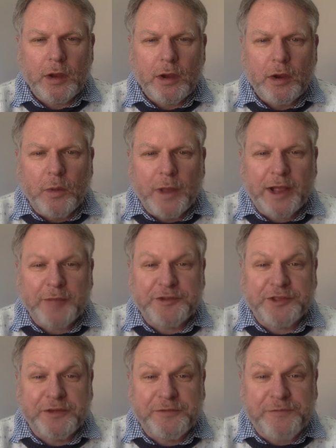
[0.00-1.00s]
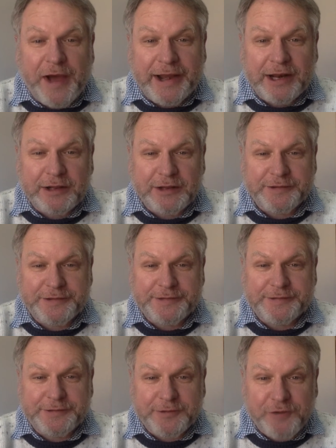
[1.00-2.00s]
Welcome to the final
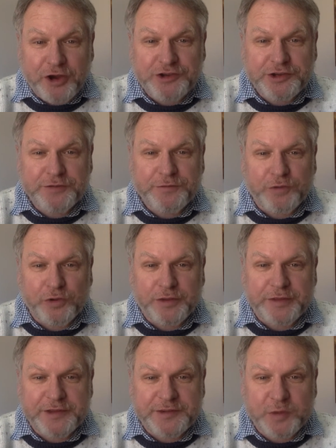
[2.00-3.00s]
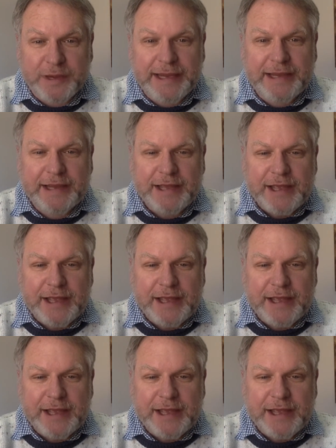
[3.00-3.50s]
devotion for this week,